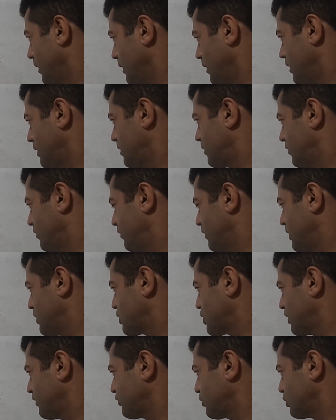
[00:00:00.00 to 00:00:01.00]
it will
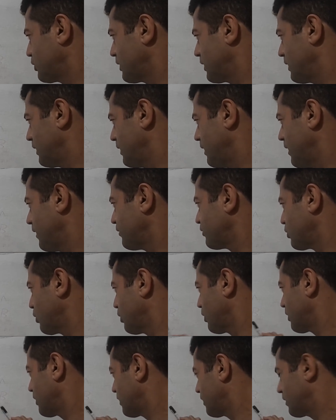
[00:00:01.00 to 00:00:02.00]
shift to the left
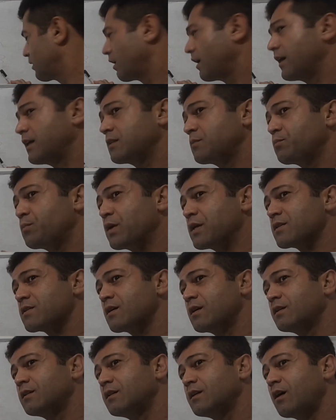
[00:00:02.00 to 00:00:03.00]
or right based
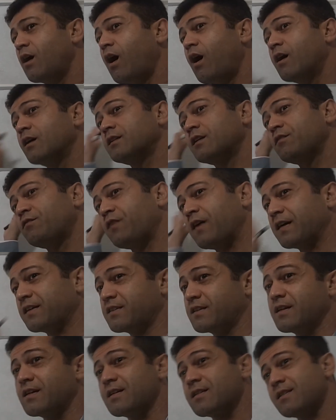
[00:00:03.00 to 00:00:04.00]
on the other
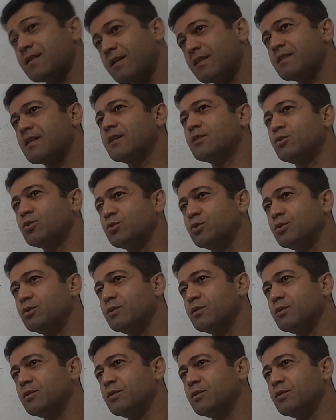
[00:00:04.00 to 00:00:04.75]
factors. Exactly true.